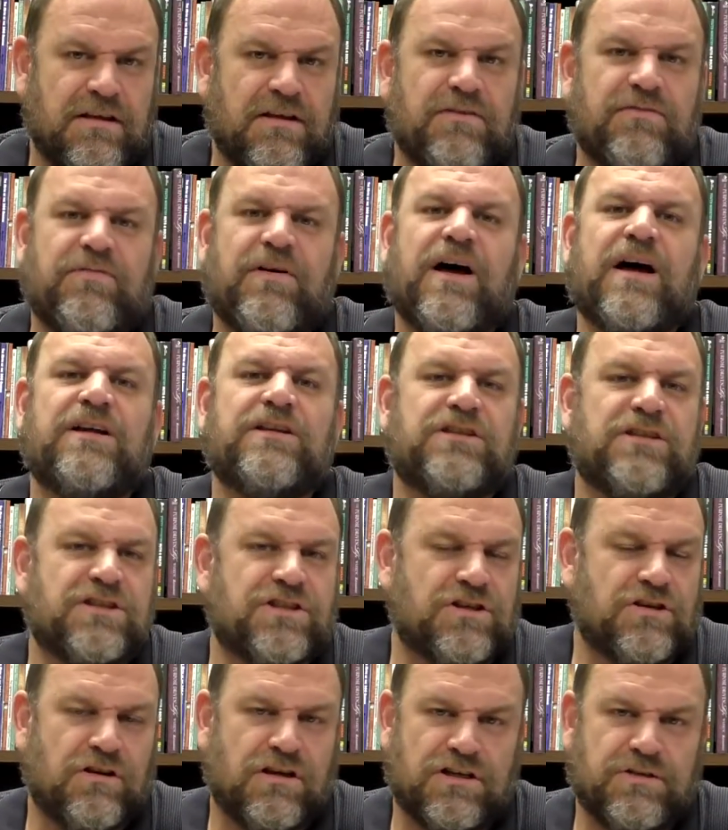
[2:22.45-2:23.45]
find
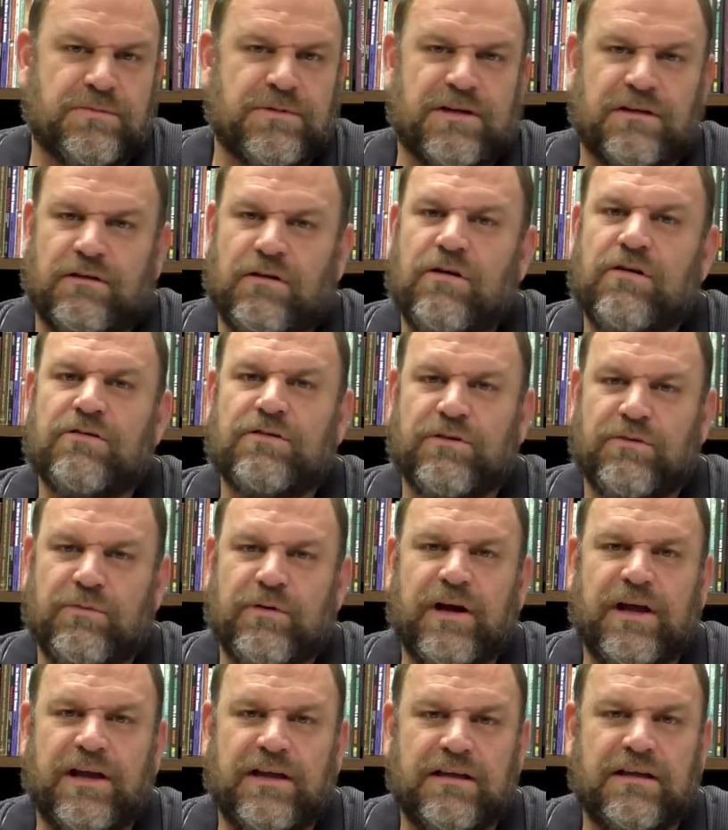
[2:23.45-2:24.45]
discouragement along the
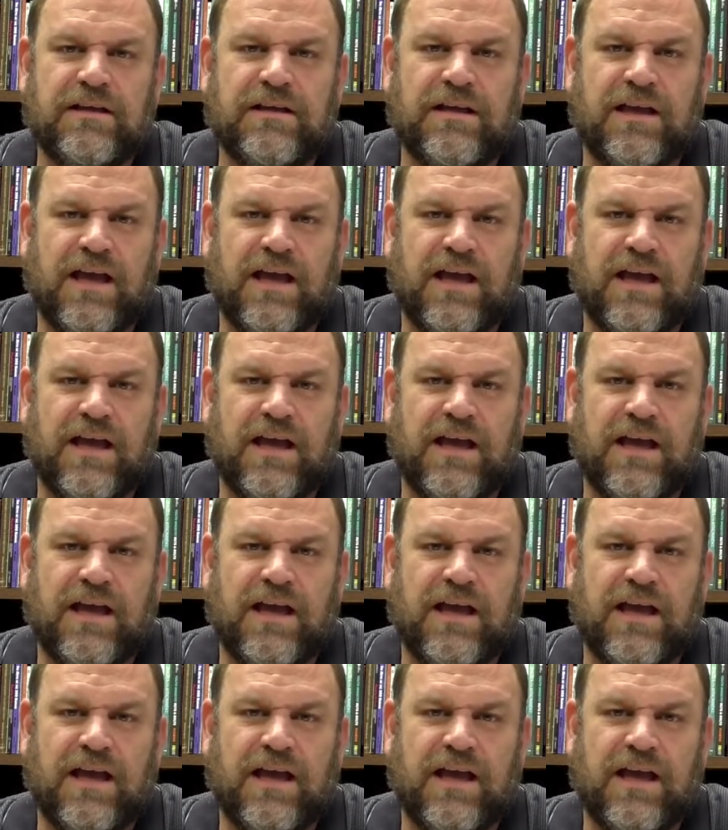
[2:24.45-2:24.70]
way,